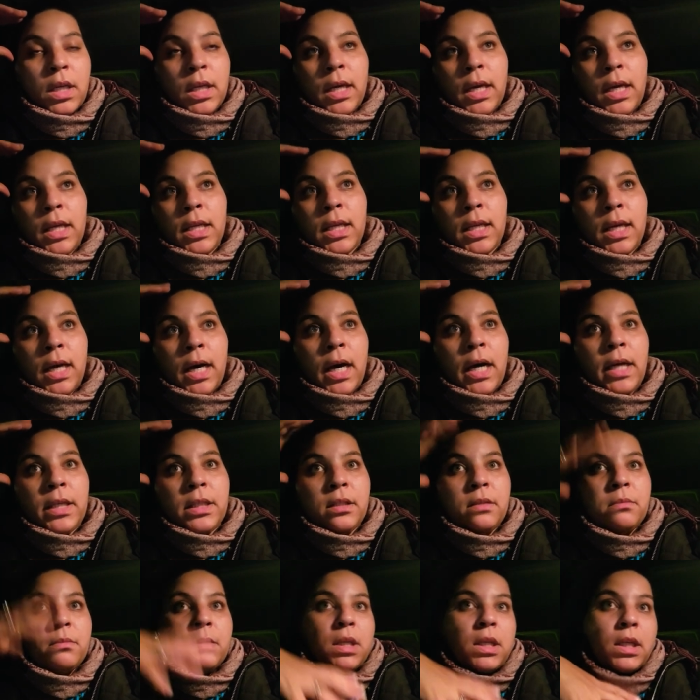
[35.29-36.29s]
And God
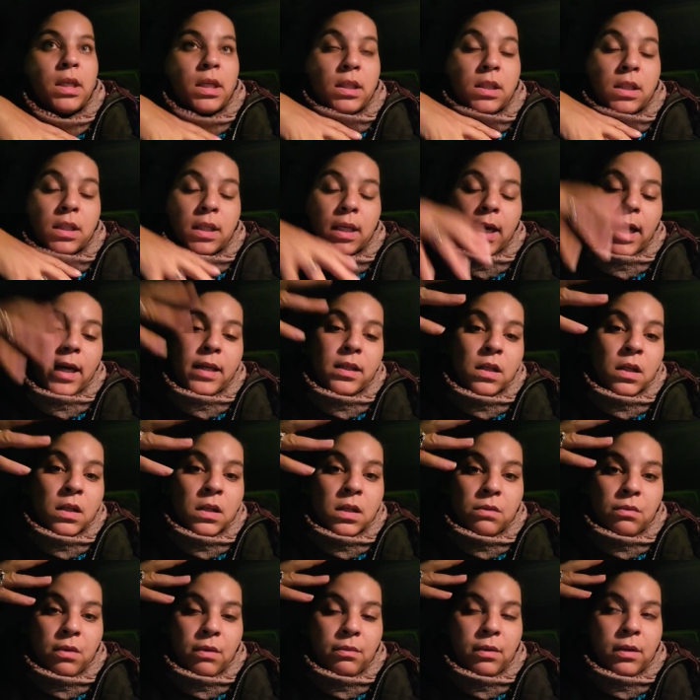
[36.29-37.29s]
to me is the essence
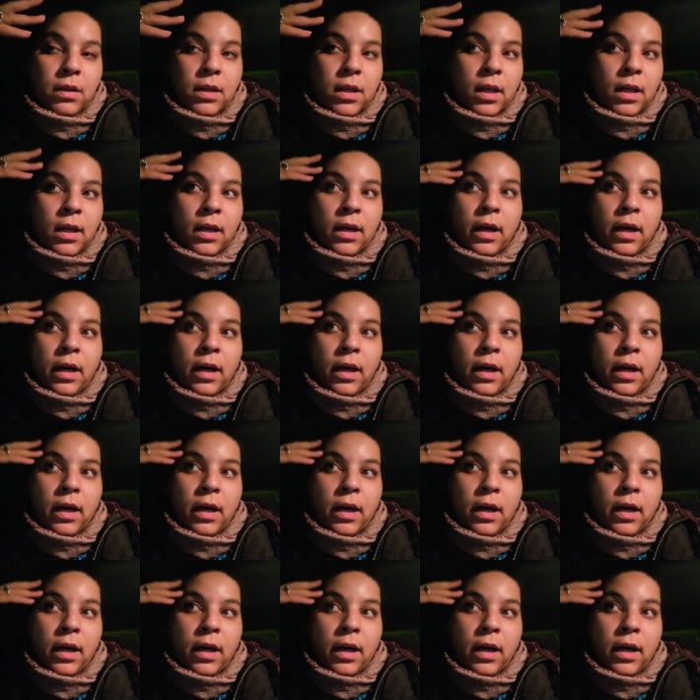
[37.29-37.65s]
of everything.